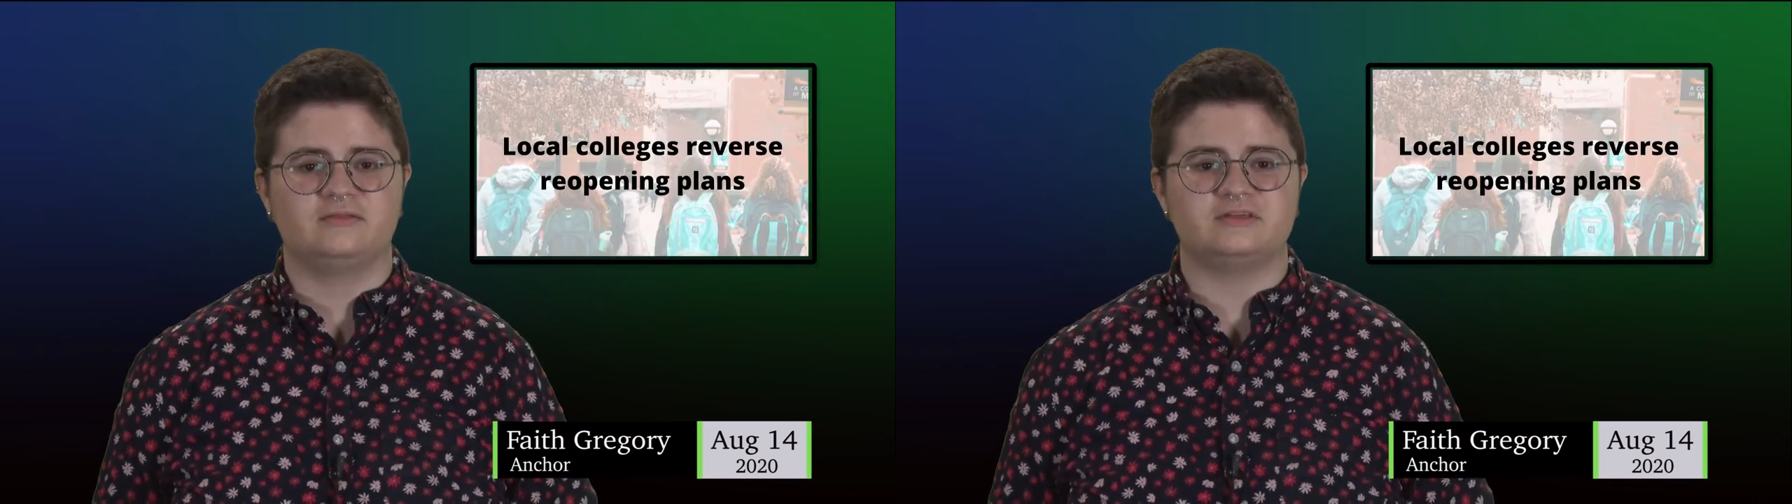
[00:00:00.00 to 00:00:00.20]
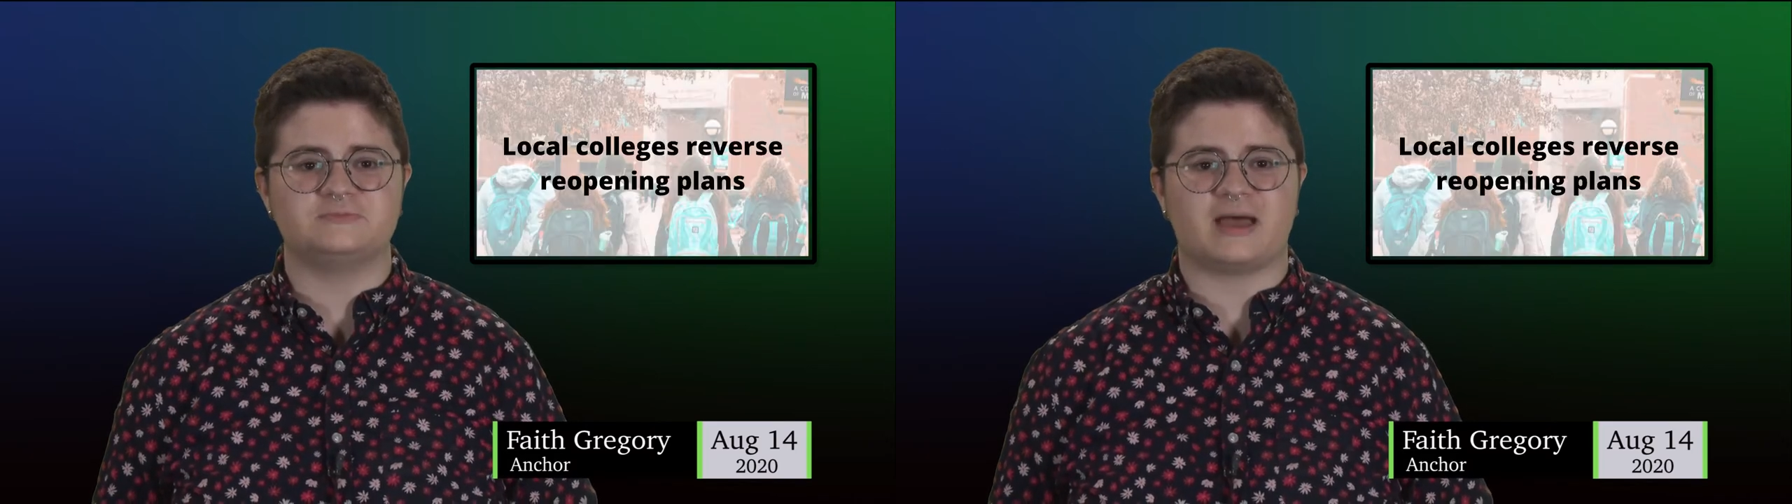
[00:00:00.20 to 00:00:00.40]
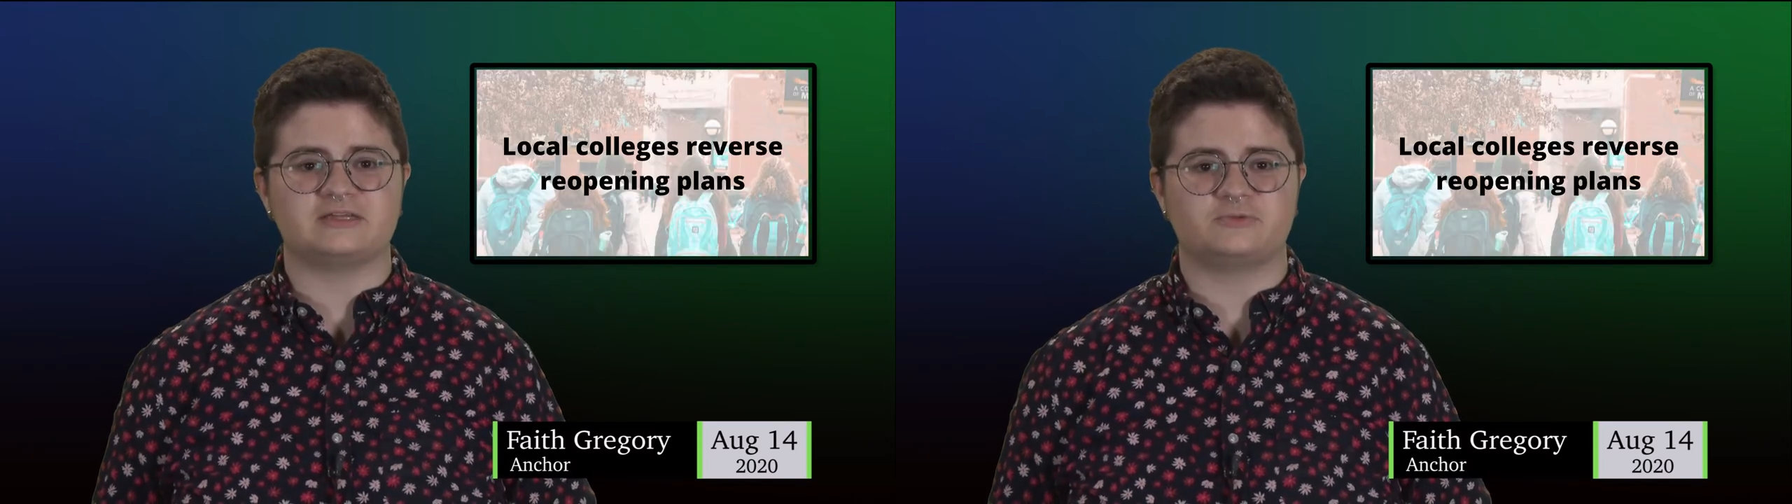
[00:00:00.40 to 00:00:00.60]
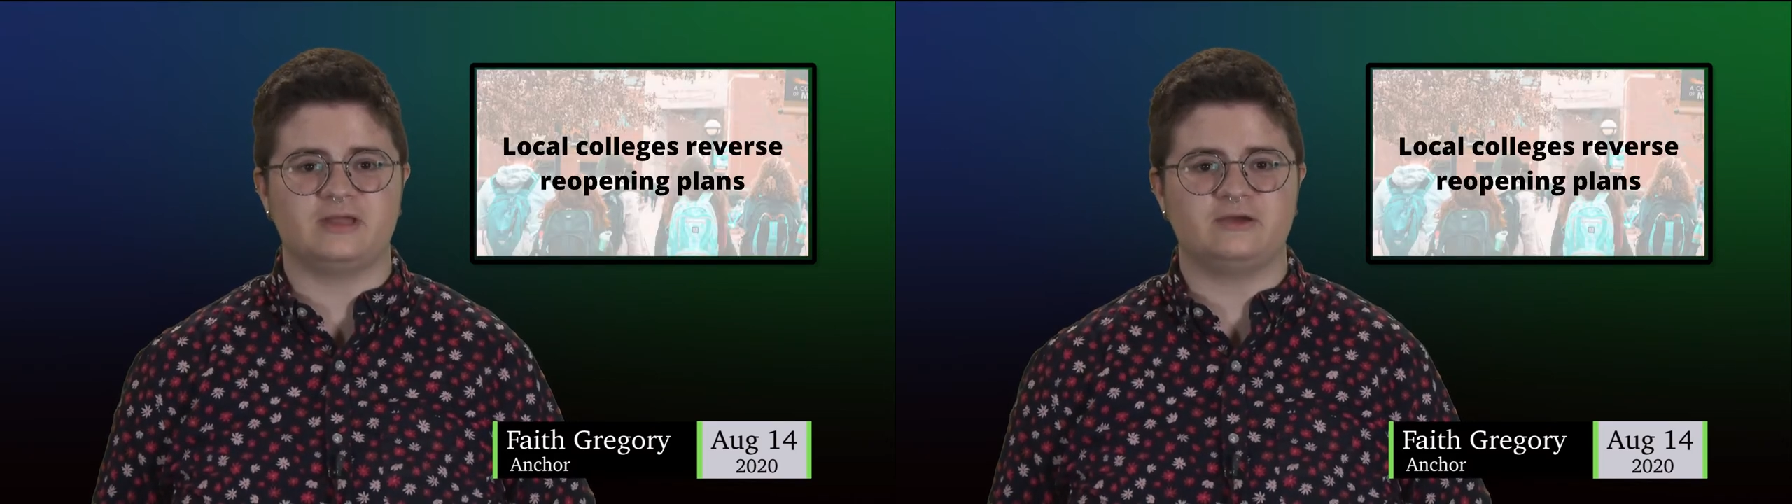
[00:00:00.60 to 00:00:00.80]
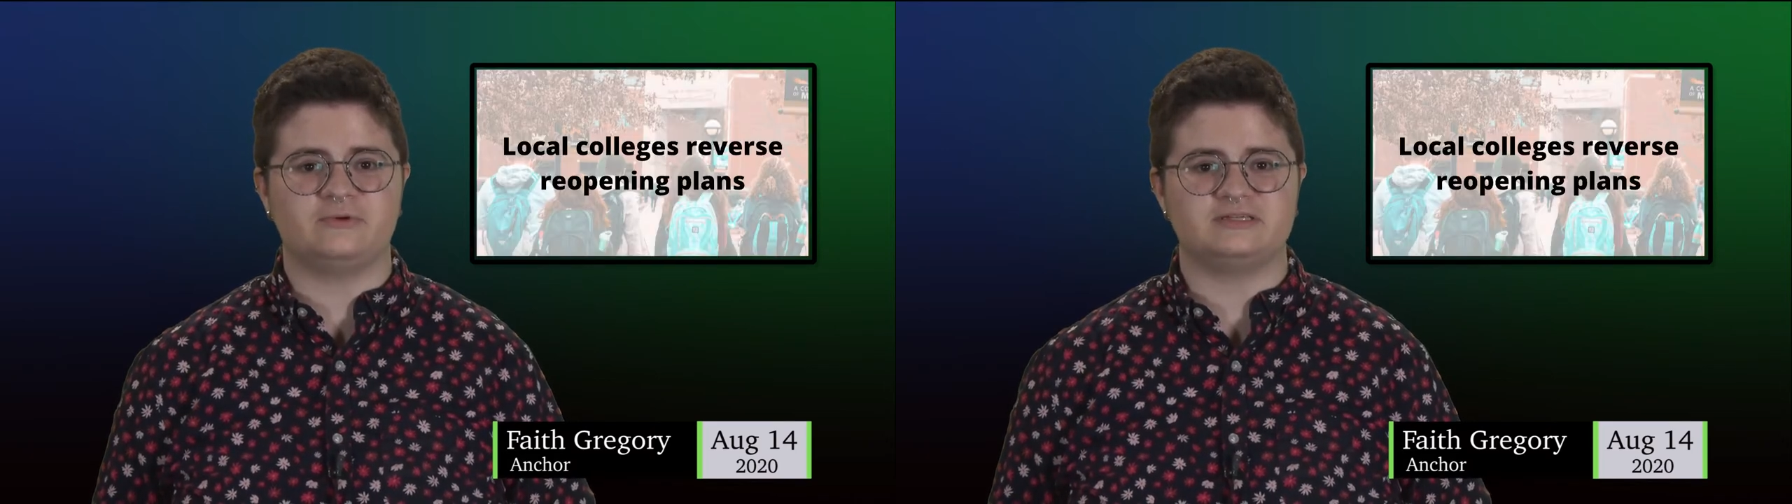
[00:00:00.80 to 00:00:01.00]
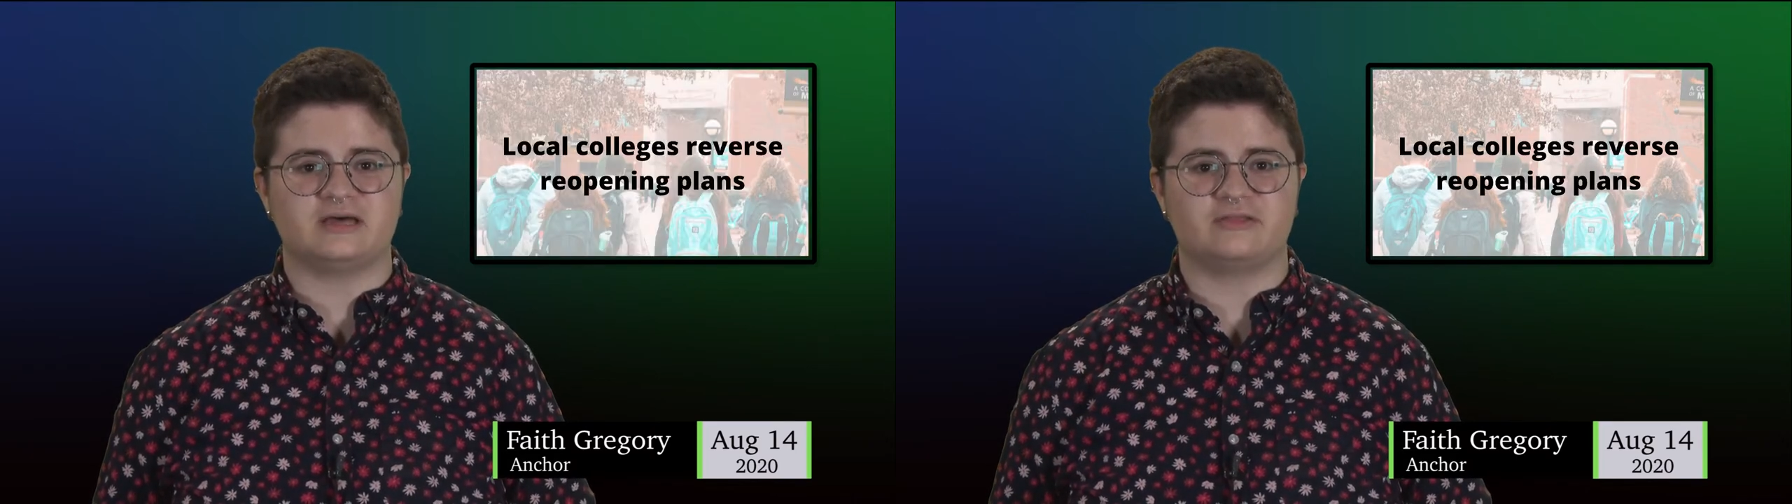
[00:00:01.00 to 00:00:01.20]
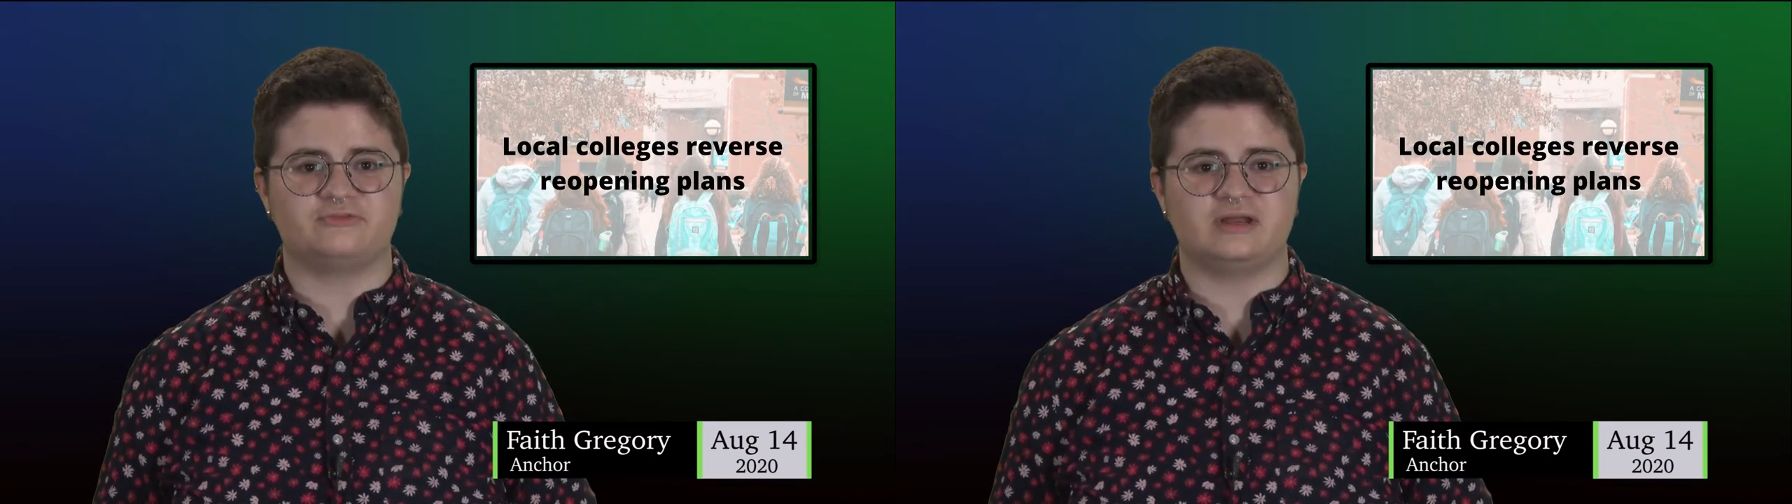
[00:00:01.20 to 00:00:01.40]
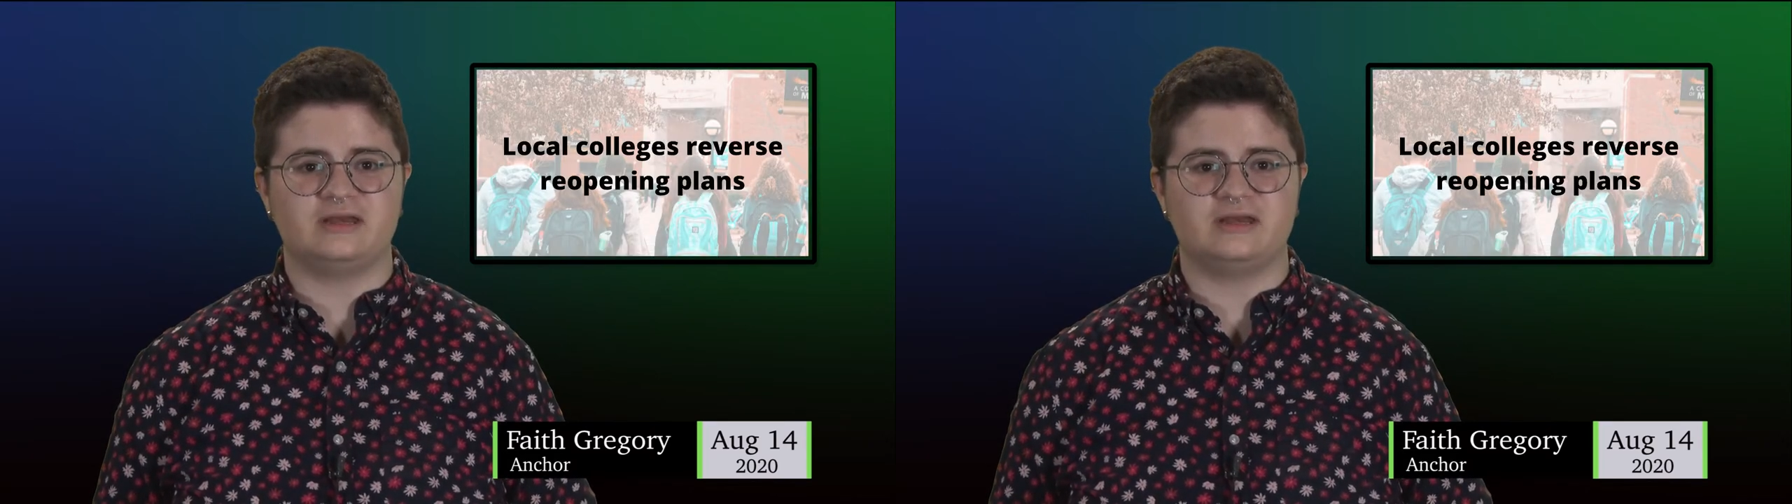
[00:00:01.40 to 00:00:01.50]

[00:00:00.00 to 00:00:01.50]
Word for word: This past week, we saw three